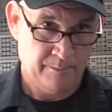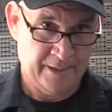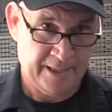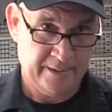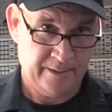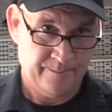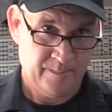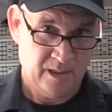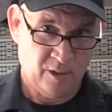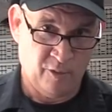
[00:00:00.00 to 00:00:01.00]
But
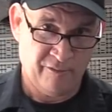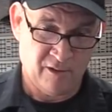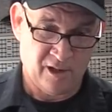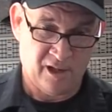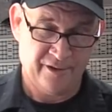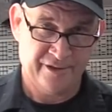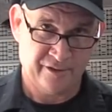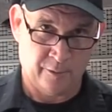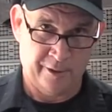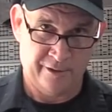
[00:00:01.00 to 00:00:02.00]
overall, the
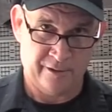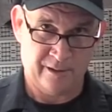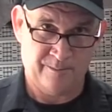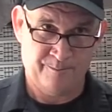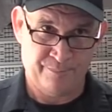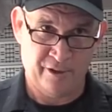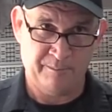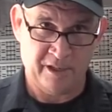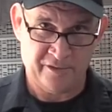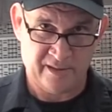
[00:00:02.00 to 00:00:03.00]
stories are
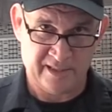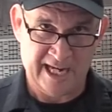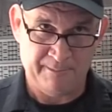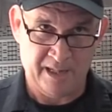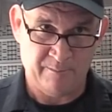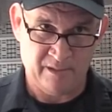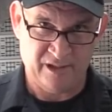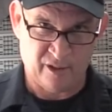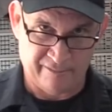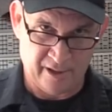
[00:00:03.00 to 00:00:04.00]
pretty much the same, maybe with
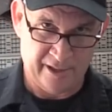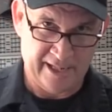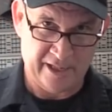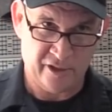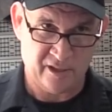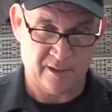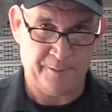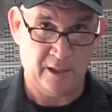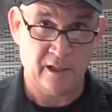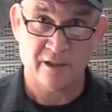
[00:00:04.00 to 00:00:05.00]
little variations
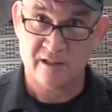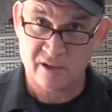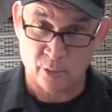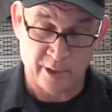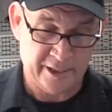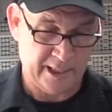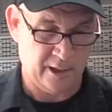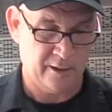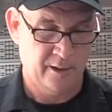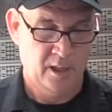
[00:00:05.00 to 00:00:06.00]
depending on the
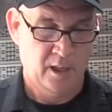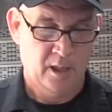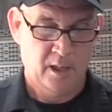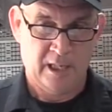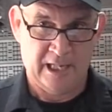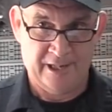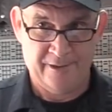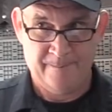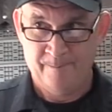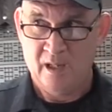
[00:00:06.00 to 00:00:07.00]
storyteller.
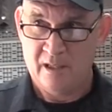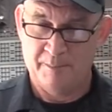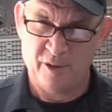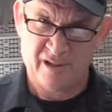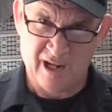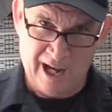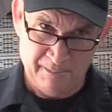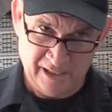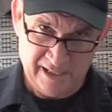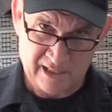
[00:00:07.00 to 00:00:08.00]
The most
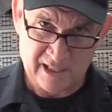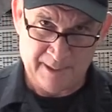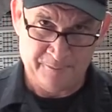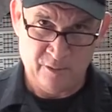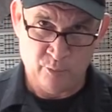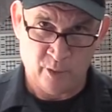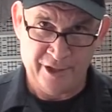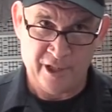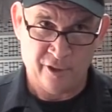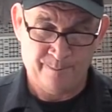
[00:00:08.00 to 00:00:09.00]
commonly accepted
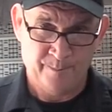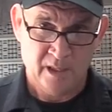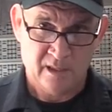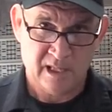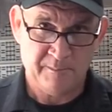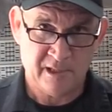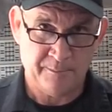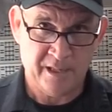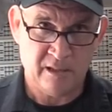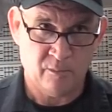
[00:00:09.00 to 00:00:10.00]
one, though, seems to
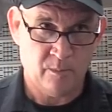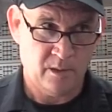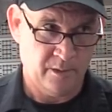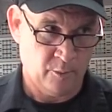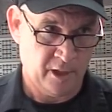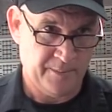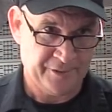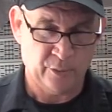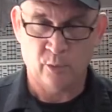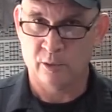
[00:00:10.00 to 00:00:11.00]
be the one
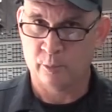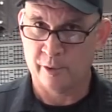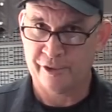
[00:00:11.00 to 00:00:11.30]
about the World War